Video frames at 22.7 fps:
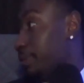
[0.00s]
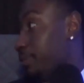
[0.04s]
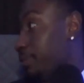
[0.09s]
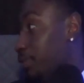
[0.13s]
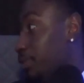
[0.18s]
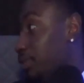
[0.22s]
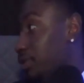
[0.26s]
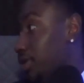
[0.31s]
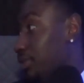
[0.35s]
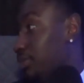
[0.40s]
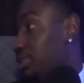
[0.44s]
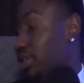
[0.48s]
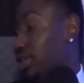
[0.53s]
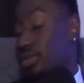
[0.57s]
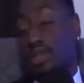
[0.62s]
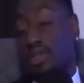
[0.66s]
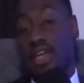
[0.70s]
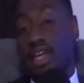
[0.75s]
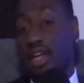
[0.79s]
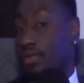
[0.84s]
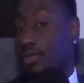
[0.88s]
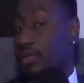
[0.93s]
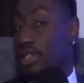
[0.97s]
You know what I'm saying? You
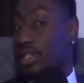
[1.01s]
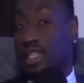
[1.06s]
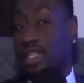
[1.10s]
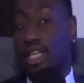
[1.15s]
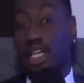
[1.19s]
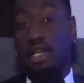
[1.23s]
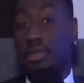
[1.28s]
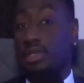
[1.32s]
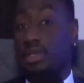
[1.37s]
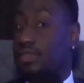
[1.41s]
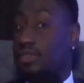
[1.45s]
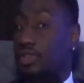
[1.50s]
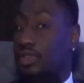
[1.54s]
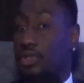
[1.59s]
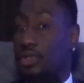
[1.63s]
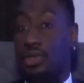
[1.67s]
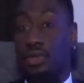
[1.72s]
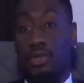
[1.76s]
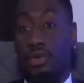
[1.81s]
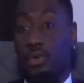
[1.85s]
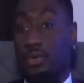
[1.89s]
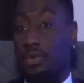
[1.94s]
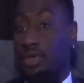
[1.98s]
can't run a label if you
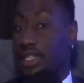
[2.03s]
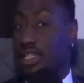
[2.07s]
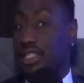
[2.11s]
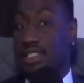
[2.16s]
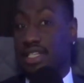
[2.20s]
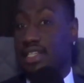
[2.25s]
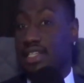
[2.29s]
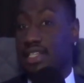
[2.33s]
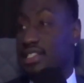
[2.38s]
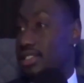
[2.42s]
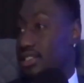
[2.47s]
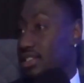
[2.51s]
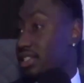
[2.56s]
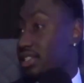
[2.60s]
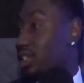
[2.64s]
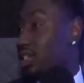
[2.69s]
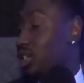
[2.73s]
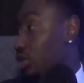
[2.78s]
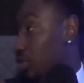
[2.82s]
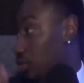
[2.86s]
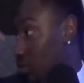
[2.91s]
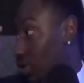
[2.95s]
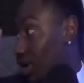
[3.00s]
don't know what it takes to
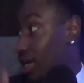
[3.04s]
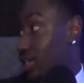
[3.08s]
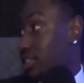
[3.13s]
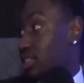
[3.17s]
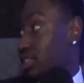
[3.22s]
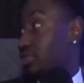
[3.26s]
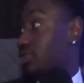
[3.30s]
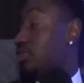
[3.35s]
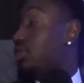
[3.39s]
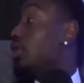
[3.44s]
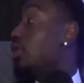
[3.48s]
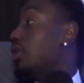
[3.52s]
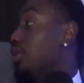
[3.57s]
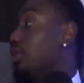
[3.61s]
rise and fall.